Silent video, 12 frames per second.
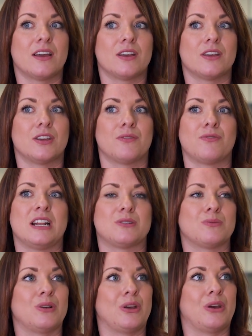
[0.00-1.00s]
you really
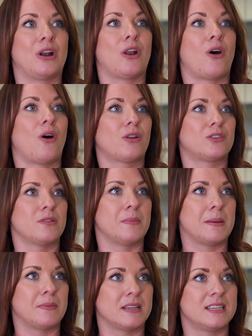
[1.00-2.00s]
do learn a lot from the
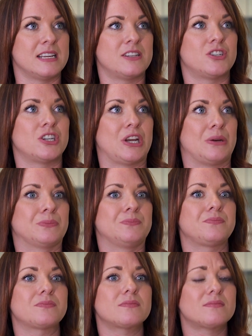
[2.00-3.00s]
people that teach you.
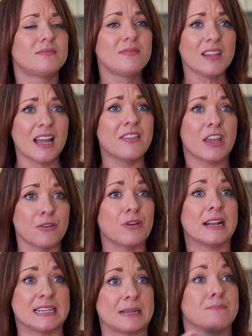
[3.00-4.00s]
And they
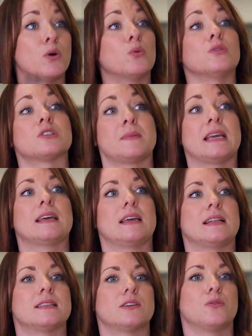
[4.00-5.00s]
really did mould me
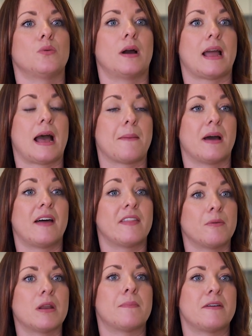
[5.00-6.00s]
into who I am. And
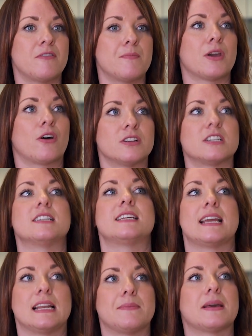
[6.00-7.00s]
they went above and beyond on a
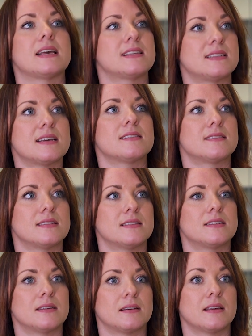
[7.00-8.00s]
daily basis
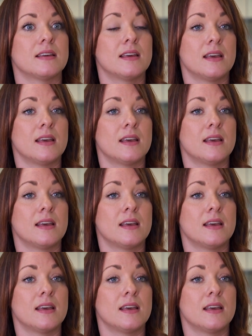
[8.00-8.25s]
into